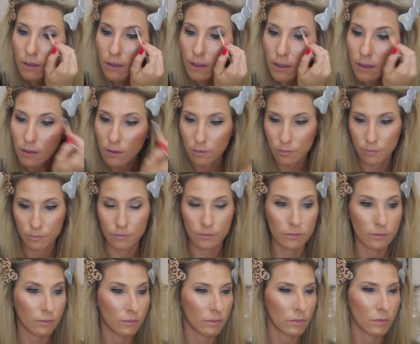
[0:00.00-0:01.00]
Okay,
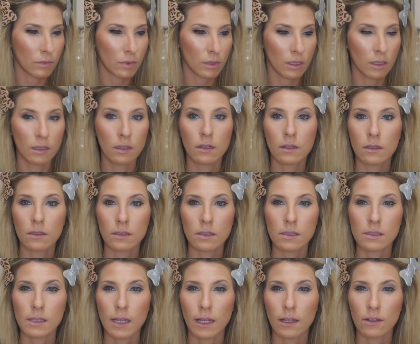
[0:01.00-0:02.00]

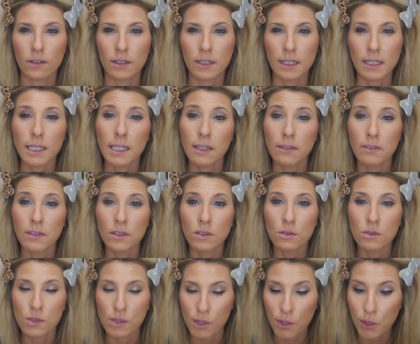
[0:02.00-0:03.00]
does that look
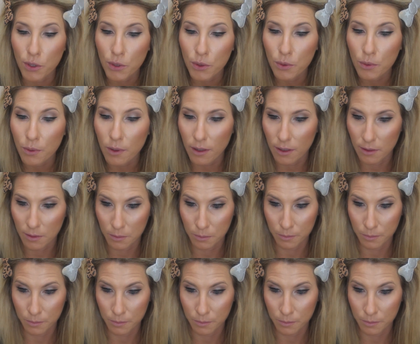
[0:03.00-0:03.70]
even too?